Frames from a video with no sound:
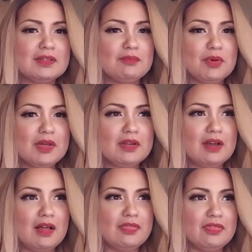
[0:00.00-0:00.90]
but
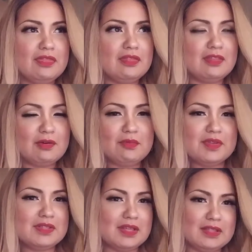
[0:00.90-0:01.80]
there
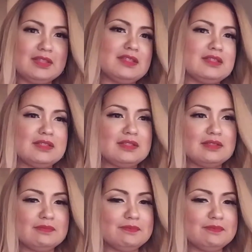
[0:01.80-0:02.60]
was like this.